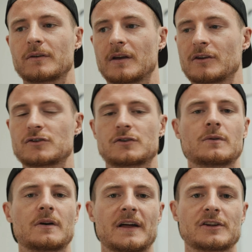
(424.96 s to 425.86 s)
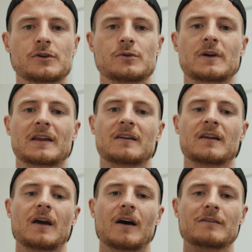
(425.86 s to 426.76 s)
to ensure that you
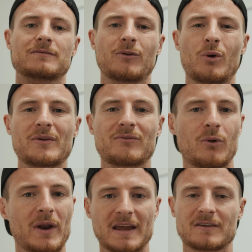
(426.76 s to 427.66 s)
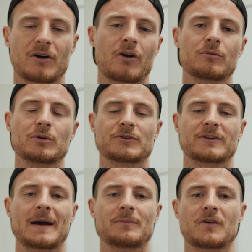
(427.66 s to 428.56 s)
can avoid falling into horrible
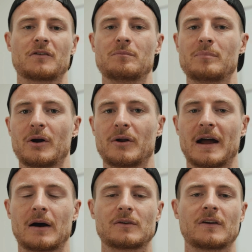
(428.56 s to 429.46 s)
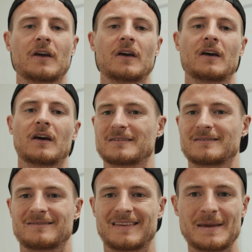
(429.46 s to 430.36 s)
traps of burnout,
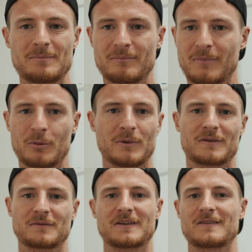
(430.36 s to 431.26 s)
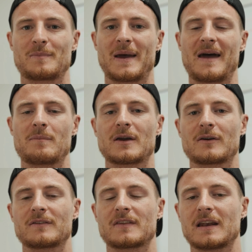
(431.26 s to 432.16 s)
deep moments of despair,
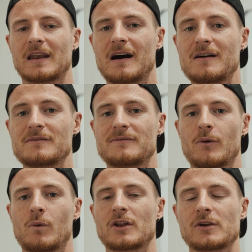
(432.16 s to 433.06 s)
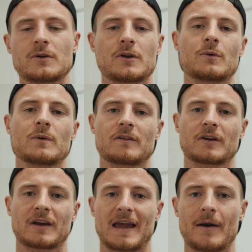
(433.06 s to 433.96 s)
because the love for what you do is
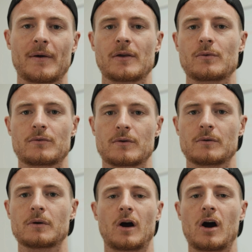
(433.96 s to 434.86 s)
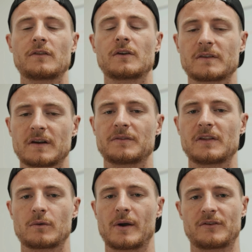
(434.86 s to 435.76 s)
going to carry you through. So ask yourself these